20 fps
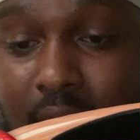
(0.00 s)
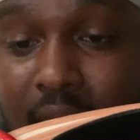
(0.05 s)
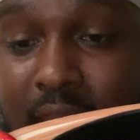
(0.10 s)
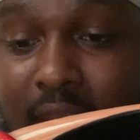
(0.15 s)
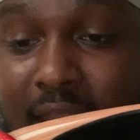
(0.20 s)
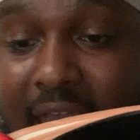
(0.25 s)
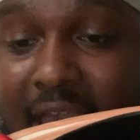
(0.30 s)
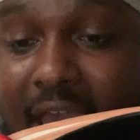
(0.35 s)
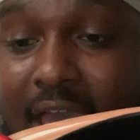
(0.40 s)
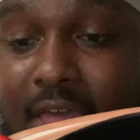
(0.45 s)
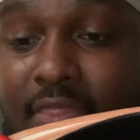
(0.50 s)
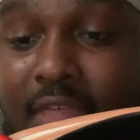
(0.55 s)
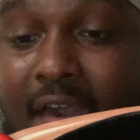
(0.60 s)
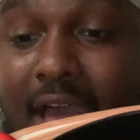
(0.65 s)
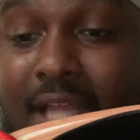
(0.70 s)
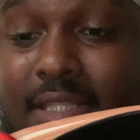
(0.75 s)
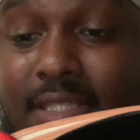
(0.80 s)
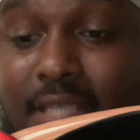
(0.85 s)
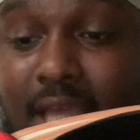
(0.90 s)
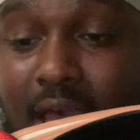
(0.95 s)
And at
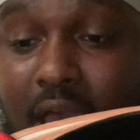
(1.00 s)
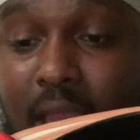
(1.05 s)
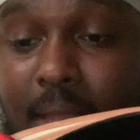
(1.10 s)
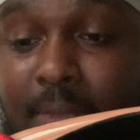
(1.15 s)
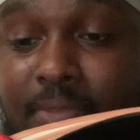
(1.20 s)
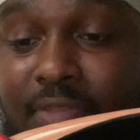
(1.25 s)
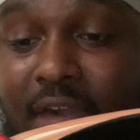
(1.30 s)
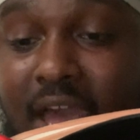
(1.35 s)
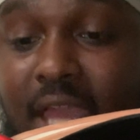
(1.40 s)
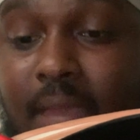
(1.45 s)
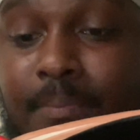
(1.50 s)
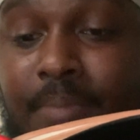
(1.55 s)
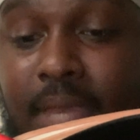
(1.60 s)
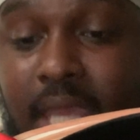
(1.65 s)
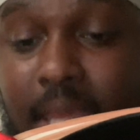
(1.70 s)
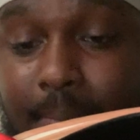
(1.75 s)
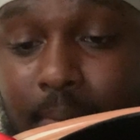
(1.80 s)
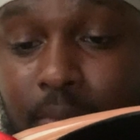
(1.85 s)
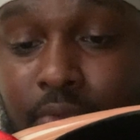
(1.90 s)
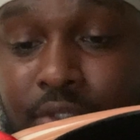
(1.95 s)
that time thy
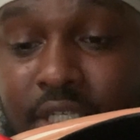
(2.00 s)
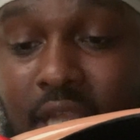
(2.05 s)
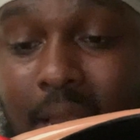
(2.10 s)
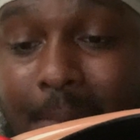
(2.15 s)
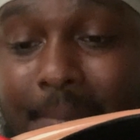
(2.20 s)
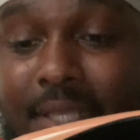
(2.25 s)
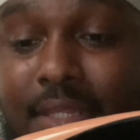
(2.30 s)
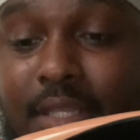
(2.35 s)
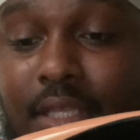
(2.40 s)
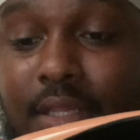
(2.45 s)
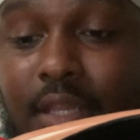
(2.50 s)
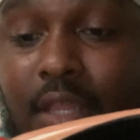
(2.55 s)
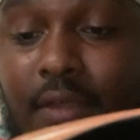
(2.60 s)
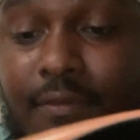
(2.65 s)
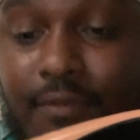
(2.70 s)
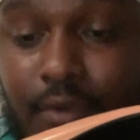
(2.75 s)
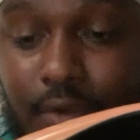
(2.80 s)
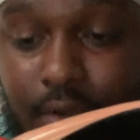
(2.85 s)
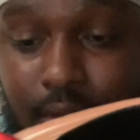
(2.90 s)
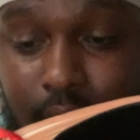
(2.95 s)
people shall be
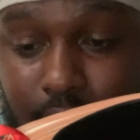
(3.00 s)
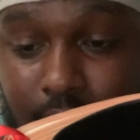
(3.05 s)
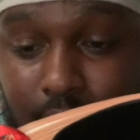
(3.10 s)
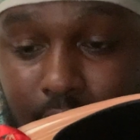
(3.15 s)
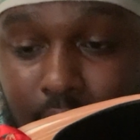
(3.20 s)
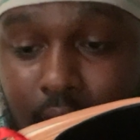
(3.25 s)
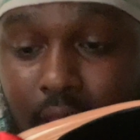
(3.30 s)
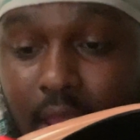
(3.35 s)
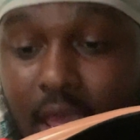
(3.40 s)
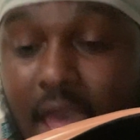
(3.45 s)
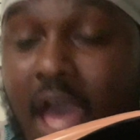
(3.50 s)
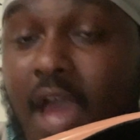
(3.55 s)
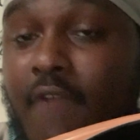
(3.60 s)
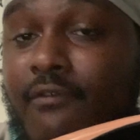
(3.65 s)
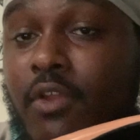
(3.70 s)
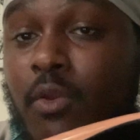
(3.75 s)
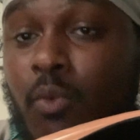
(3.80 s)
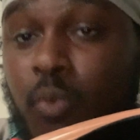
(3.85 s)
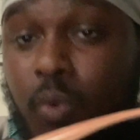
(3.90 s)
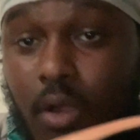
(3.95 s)
delivered.
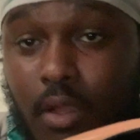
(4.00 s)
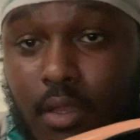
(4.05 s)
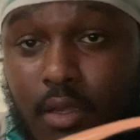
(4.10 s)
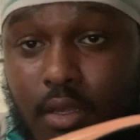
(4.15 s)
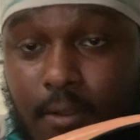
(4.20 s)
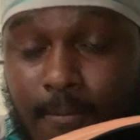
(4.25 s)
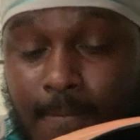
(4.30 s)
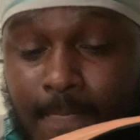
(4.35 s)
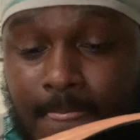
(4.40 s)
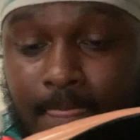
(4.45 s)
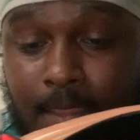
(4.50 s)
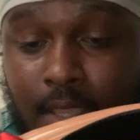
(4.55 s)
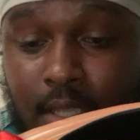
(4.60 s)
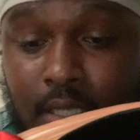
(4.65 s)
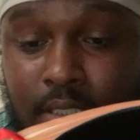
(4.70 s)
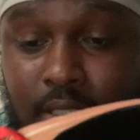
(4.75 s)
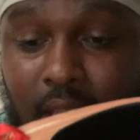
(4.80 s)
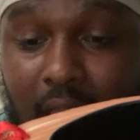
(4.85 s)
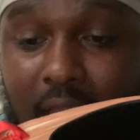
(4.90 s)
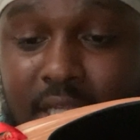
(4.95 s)
Every one
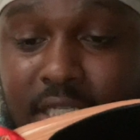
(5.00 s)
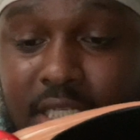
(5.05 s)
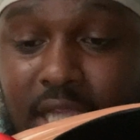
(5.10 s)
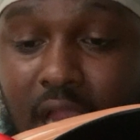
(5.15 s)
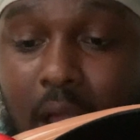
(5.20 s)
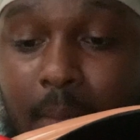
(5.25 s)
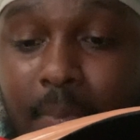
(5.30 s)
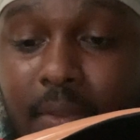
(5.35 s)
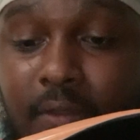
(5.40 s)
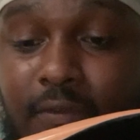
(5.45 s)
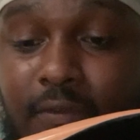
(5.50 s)
that shall be